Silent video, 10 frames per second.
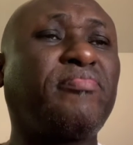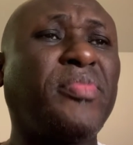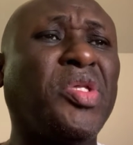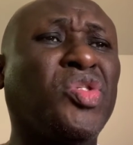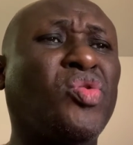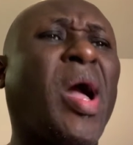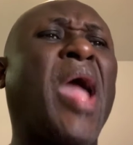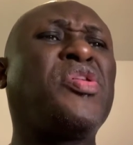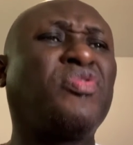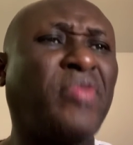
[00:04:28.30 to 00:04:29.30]
So
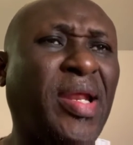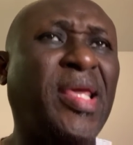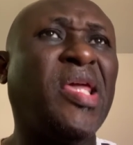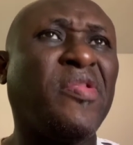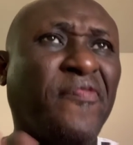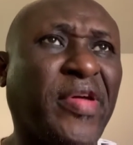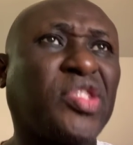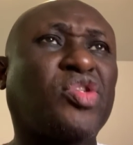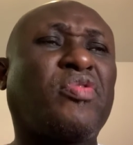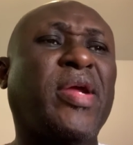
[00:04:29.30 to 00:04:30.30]
are you really
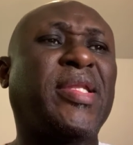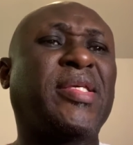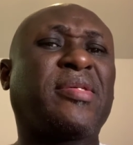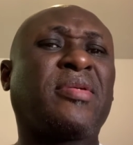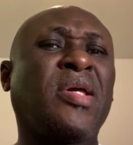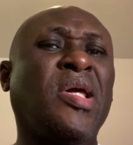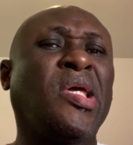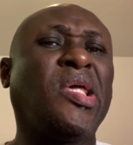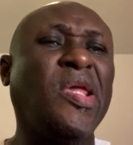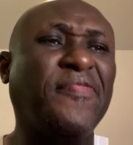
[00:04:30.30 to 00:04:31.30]
investor ready?
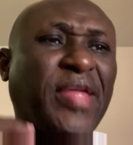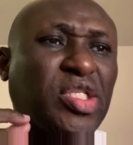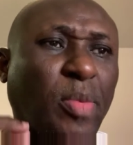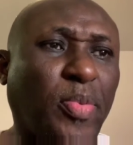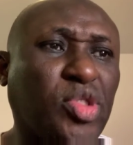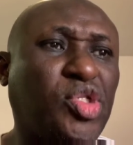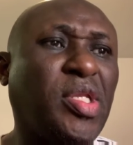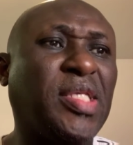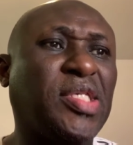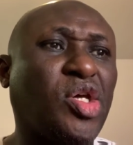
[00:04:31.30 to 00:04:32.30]
If that
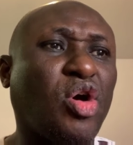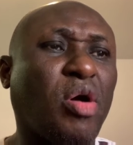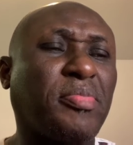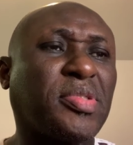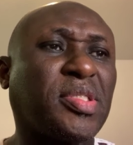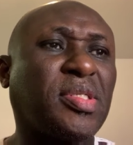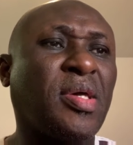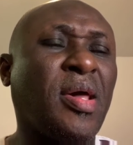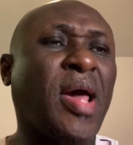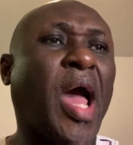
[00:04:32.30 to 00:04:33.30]
opportunity comes,
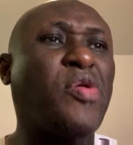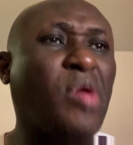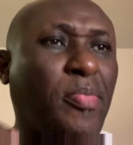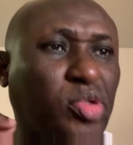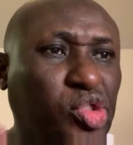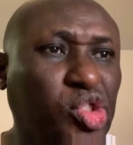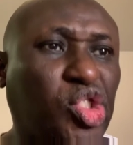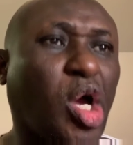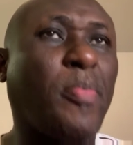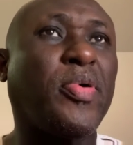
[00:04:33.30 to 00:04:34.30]
are you able to
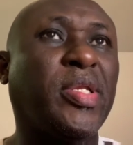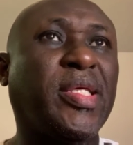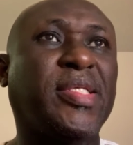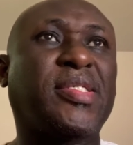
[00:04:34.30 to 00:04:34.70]
jump on it?